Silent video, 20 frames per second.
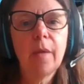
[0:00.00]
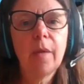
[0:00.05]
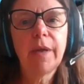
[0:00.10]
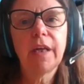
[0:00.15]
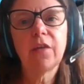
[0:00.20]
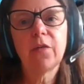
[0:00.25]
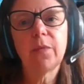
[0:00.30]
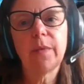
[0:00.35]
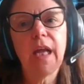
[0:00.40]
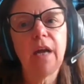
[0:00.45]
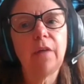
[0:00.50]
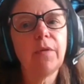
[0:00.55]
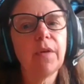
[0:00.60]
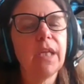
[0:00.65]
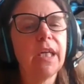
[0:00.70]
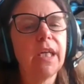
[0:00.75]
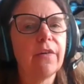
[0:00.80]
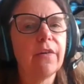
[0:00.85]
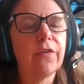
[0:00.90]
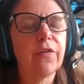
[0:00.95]
because without
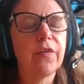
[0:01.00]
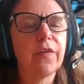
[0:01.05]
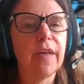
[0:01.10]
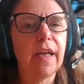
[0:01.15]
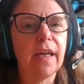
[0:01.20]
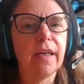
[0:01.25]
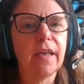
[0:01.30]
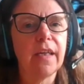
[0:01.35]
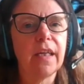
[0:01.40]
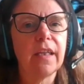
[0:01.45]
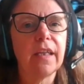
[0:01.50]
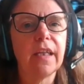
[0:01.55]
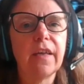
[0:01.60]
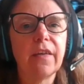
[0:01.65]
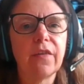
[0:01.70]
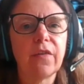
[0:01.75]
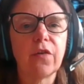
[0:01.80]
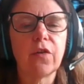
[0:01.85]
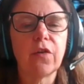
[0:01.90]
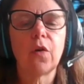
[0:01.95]
really understanding the
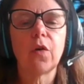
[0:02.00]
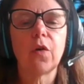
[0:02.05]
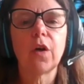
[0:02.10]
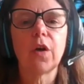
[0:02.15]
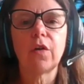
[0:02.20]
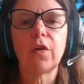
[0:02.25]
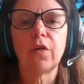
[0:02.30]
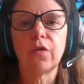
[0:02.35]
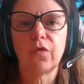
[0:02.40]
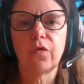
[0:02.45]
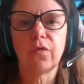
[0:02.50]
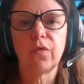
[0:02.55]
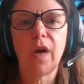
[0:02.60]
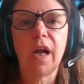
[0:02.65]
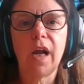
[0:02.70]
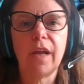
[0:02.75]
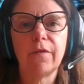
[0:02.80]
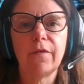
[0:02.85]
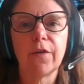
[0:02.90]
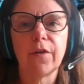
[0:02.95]
historical
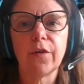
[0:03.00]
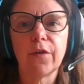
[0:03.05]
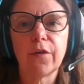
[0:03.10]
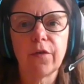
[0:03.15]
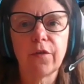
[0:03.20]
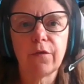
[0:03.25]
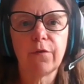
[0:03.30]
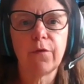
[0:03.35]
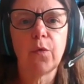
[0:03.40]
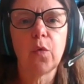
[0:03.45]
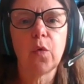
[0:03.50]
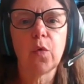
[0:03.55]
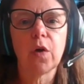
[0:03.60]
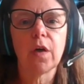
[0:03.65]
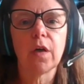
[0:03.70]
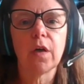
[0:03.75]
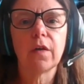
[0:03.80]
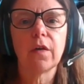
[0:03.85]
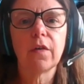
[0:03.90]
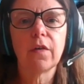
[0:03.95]
drivers
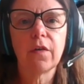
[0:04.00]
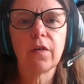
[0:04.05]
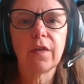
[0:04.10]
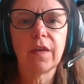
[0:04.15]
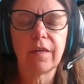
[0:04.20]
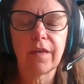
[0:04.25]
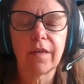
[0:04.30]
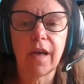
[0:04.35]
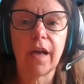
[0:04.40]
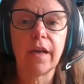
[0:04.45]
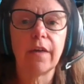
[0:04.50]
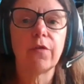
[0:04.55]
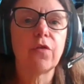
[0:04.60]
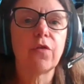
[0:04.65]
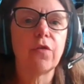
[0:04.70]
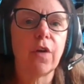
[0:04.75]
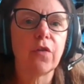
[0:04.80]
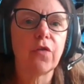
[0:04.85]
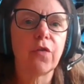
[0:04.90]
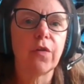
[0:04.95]
for this kind of
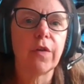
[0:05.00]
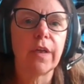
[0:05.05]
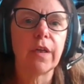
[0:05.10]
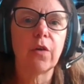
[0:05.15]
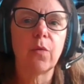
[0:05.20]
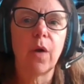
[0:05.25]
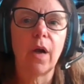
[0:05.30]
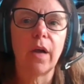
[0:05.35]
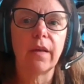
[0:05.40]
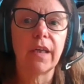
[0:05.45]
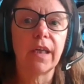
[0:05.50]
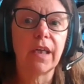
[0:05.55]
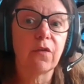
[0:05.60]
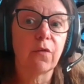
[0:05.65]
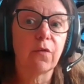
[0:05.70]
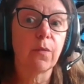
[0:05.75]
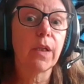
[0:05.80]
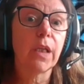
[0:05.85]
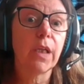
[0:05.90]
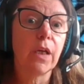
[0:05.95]
structural inequality,
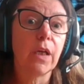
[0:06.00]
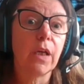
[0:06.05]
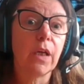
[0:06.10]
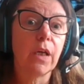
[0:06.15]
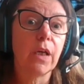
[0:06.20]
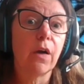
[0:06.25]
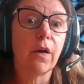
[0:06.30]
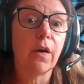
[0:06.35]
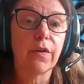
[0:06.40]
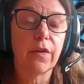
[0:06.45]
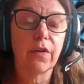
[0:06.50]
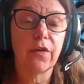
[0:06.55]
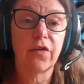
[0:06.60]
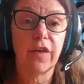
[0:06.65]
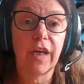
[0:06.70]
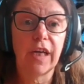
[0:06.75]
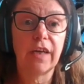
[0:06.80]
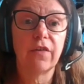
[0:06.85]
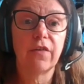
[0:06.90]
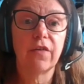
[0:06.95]
it's really hard to
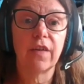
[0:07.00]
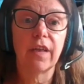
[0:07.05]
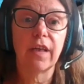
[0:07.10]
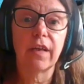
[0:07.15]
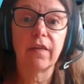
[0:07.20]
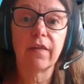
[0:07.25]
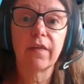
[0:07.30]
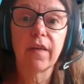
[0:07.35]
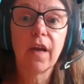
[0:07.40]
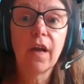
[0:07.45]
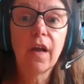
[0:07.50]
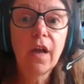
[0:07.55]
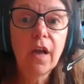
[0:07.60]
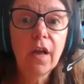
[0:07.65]
change things.